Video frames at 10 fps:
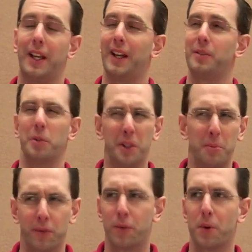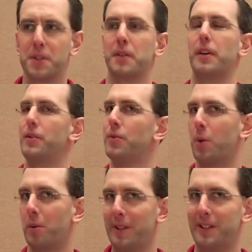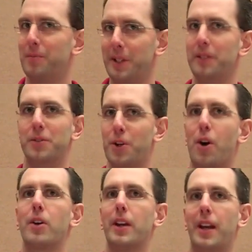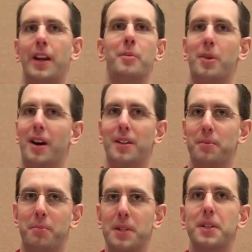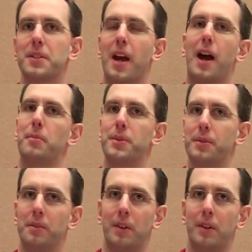And really before Silverlight 4, we didn't target enterprise business apps.